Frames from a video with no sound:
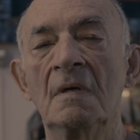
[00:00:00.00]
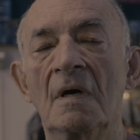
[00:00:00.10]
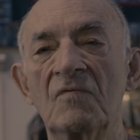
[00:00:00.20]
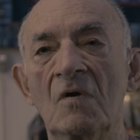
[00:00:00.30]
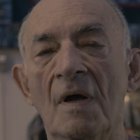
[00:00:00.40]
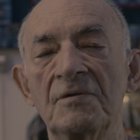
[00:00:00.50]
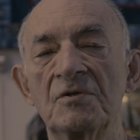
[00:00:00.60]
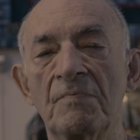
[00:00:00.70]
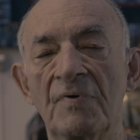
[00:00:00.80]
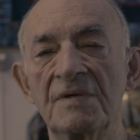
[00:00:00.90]
of God's
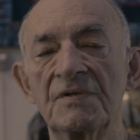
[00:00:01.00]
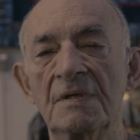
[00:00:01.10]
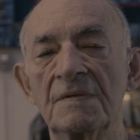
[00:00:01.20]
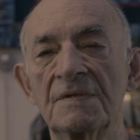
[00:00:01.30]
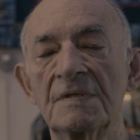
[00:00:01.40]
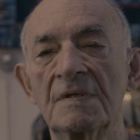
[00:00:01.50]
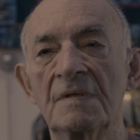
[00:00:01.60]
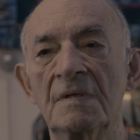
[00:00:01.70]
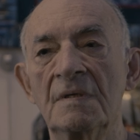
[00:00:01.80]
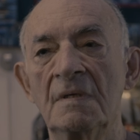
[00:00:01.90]
presence.
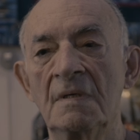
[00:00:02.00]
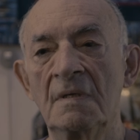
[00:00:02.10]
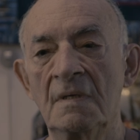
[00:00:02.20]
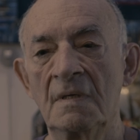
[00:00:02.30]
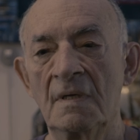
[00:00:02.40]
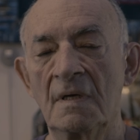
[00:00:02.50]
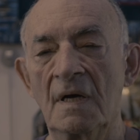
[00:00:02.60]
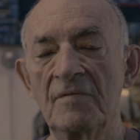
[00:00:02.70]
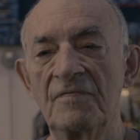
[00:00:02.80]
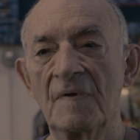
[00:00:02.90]

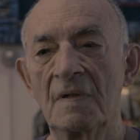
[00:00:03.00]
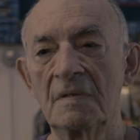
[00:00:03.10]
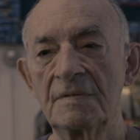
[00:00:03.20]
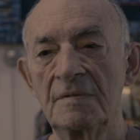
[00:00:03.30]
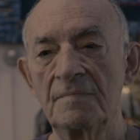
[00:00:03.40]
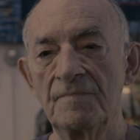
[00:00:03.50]
I felt